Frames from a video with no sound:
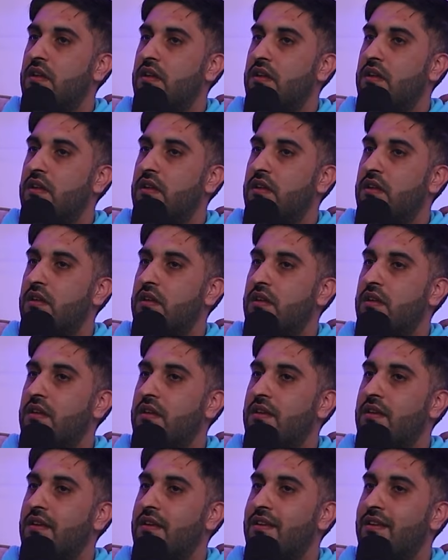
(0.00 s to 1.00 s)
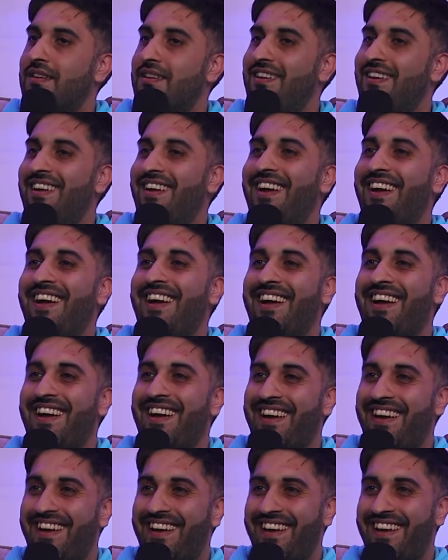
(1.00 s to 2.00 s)

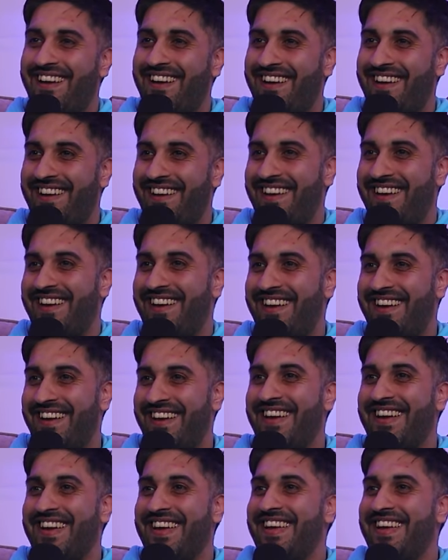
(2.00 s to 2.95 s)
The person shown says nothing.